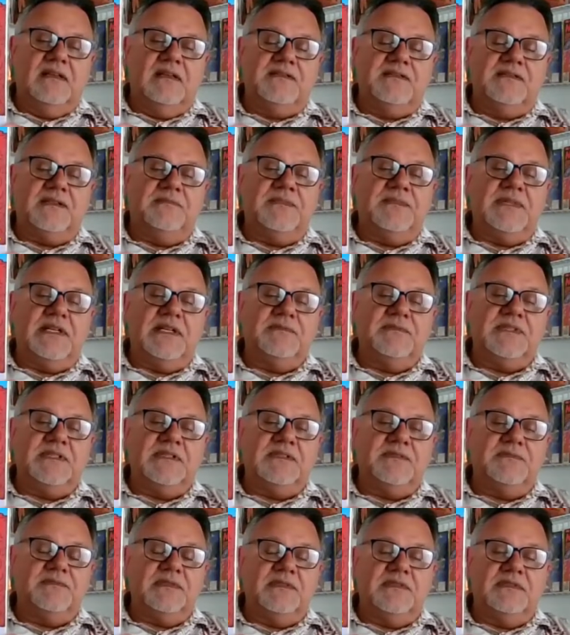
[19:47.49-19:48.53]
sometimes
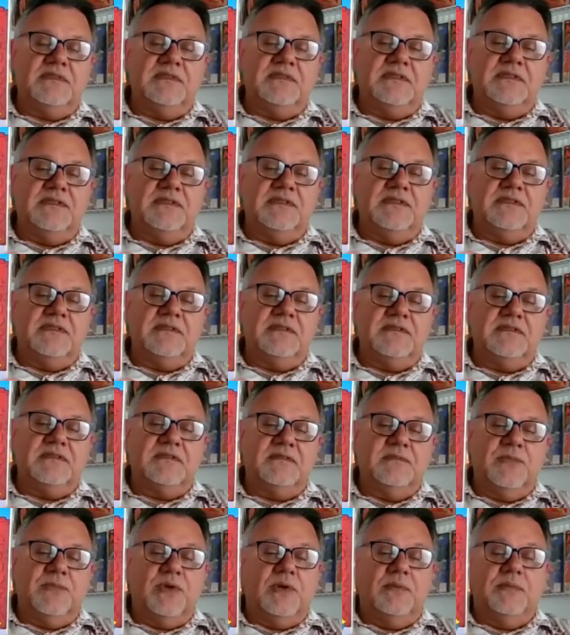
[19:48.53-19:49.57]
this one is
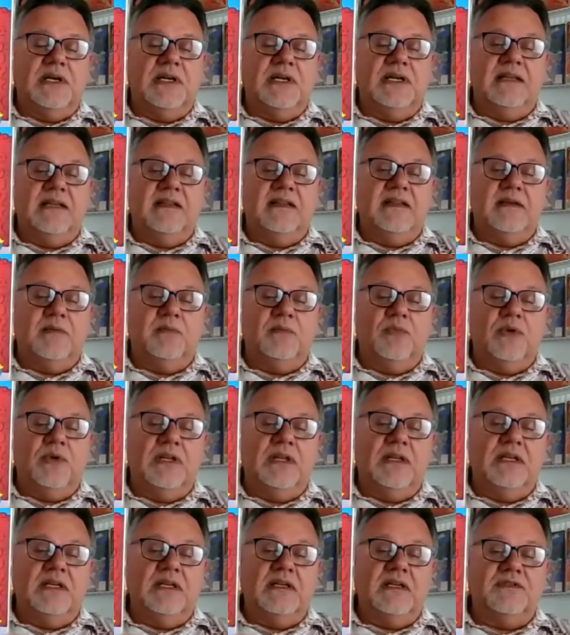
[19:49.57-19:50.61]
more money than I'm
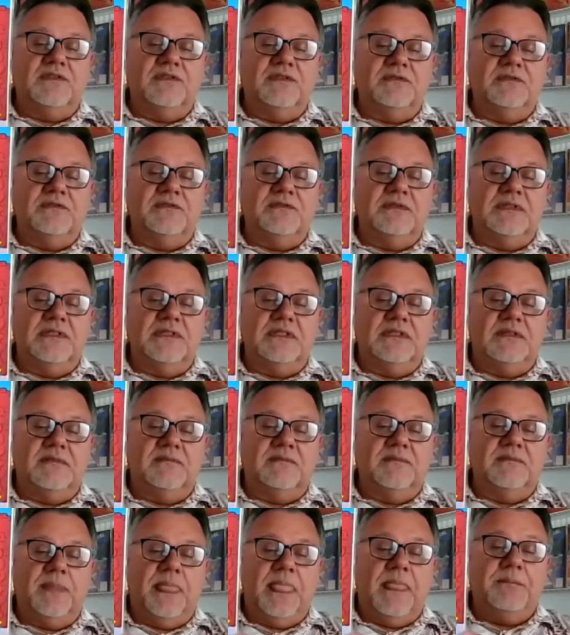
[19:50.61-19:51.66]
willing
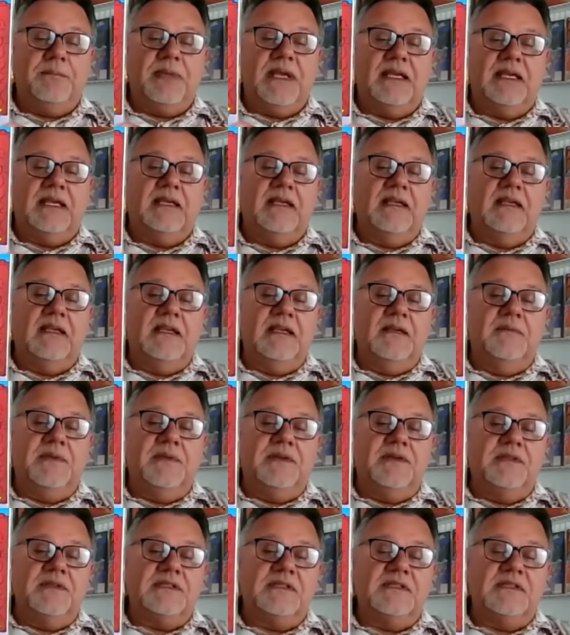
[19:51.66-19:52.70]
to pay,
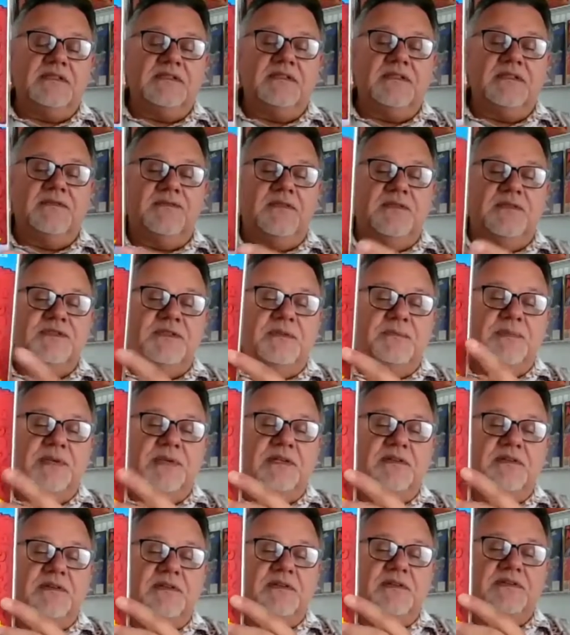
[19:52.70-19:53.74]
because this is the first
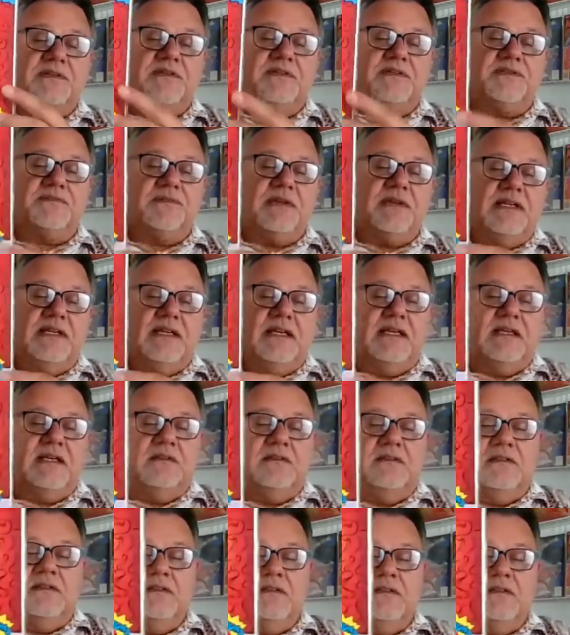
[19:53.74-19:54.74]
appearance of this redhead,